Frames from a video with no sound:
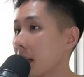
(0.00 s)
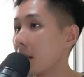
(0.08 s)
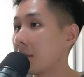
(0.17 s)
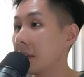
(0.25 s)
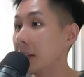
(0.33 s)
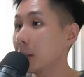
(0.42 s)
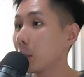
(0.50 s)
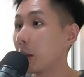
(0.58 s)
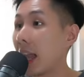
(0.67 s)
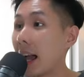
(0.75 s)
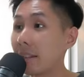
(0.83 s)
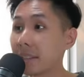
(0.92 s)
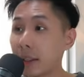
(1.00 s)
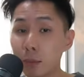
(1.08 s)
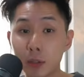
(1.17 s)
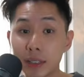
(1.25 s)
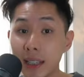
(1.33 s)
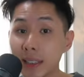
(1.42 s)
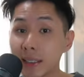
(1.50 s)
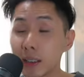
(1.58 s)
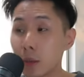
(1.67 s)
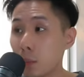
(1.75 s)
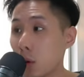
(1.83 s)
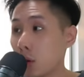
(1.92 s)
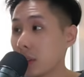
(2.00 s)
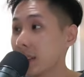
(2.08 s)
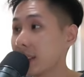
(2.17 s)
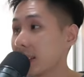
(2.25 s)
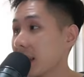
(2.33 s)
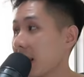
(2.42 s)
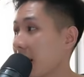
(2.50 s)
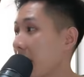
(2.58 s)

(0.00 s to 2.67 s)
First, we have the processor components.